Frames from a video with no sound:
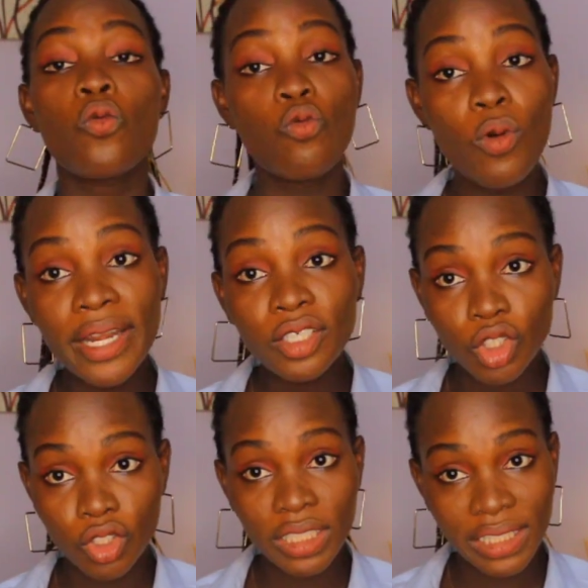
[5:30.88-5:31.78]
When
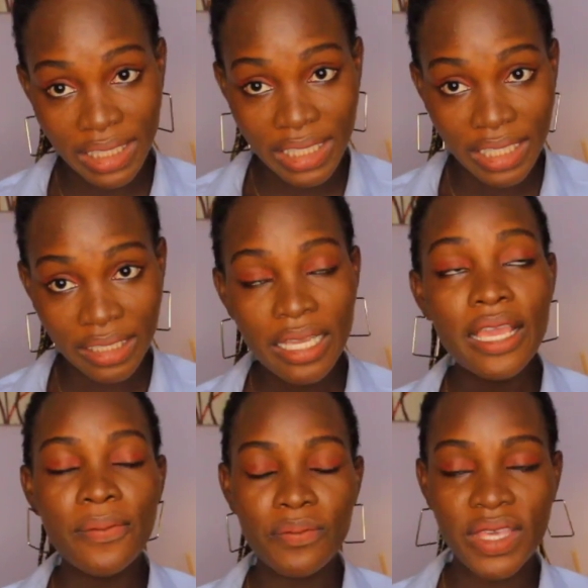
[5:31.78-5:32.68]
should the seedling
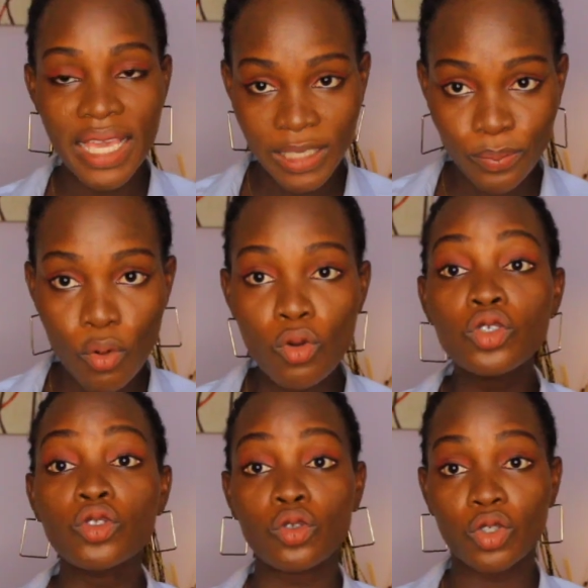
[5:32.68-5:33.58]
be
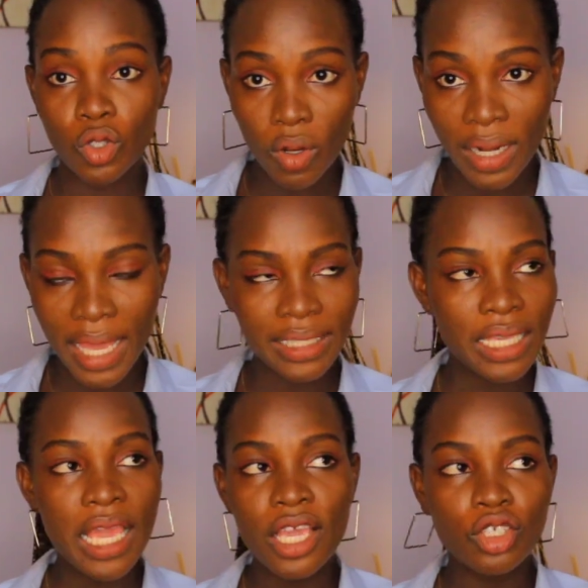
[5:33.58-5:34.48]
exposed to
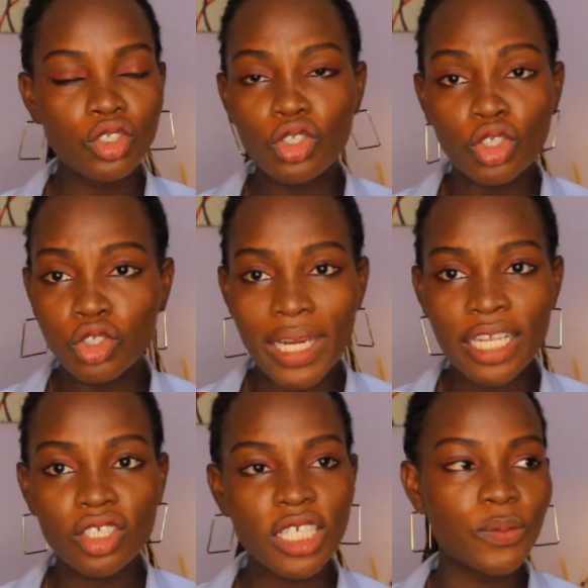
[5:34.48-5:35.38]
sunlight? Should
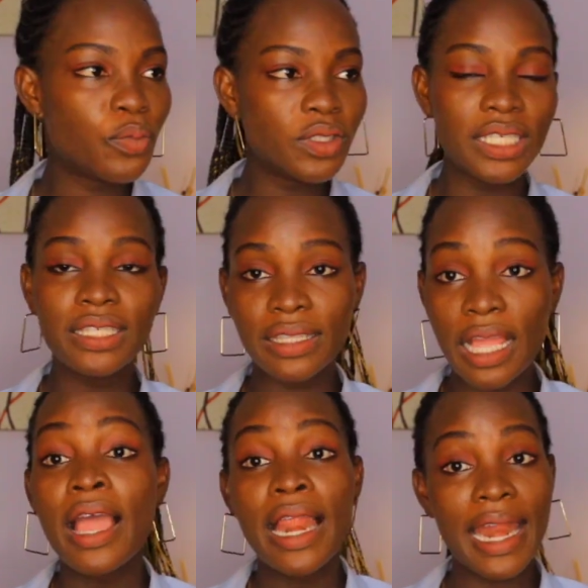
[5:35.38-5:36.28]
I just put it
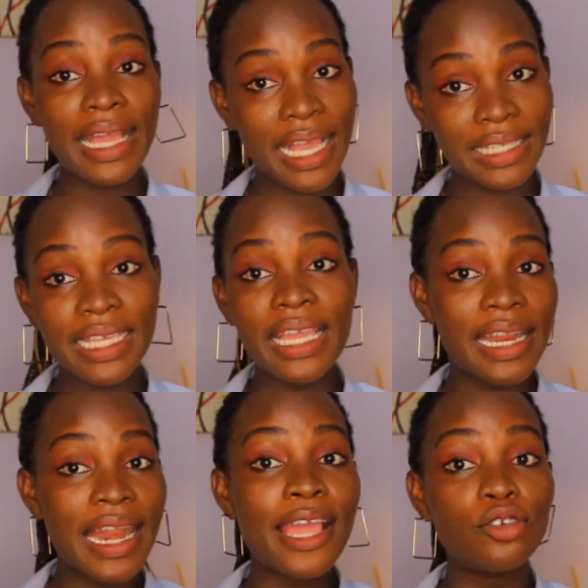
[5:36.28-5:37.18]
now? Like I
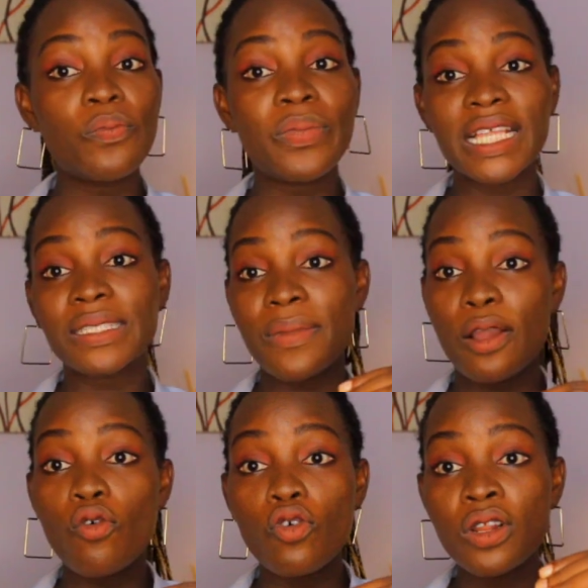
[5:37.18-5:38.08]
said, I do plant
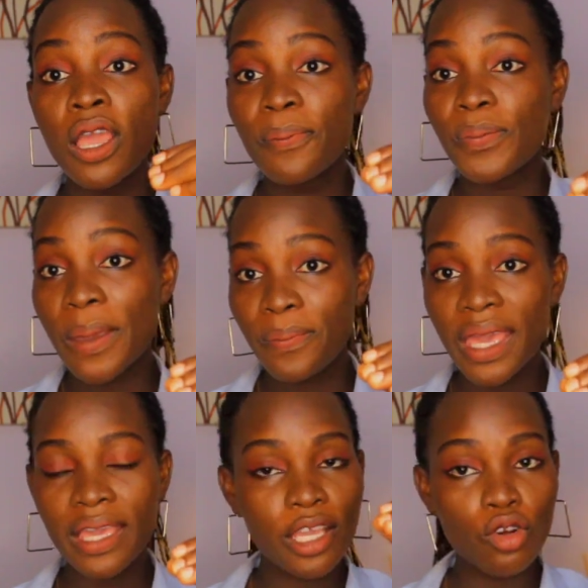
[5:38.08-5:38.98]
my own
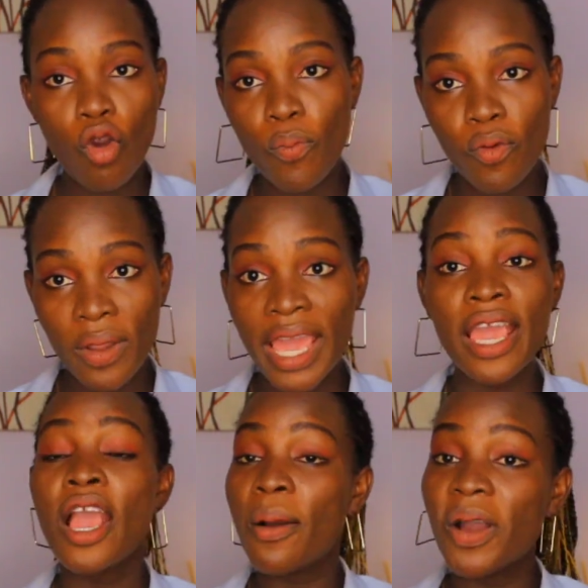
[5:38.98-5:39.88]
pepper in open
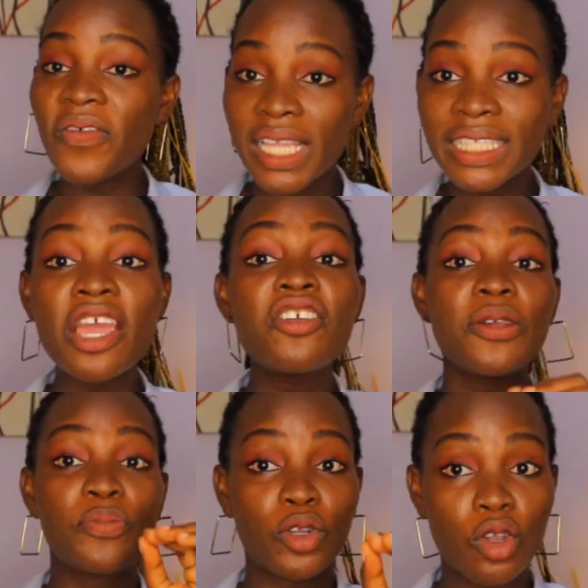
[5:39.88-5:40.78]
air, but if I tell you
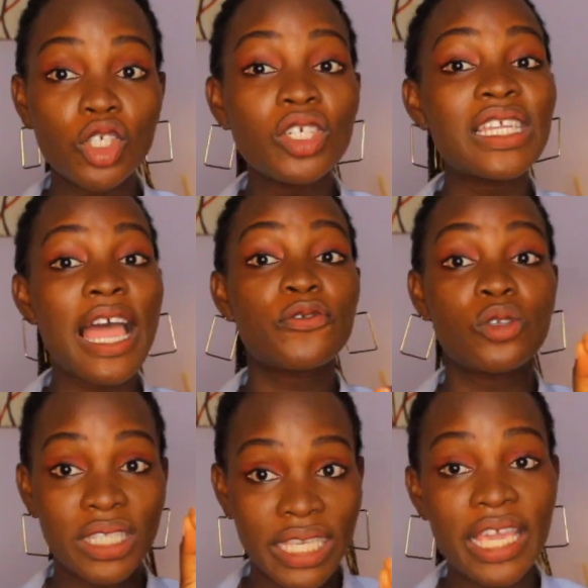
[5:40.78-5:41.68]
the precautions I have
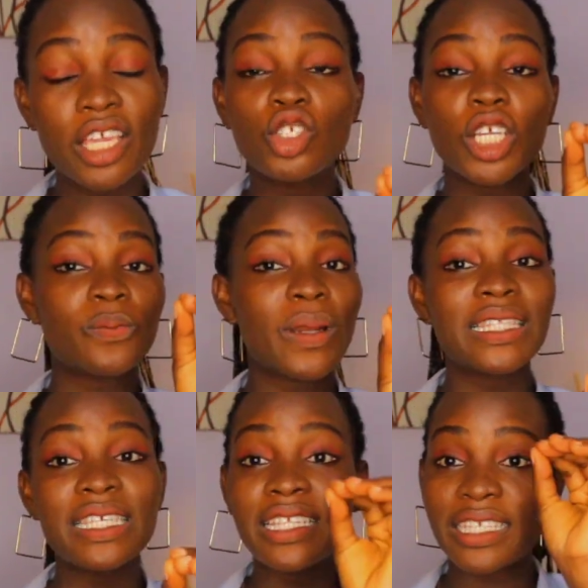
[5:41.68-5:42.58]
to take just
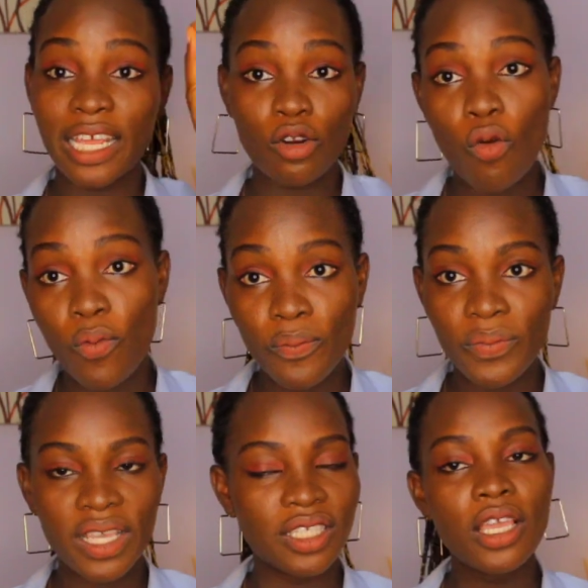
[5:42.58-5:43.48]
planting it in an open
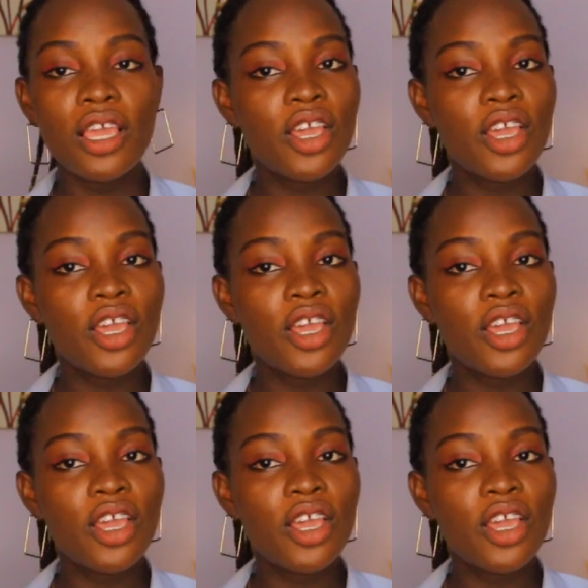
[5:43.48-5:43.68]
place,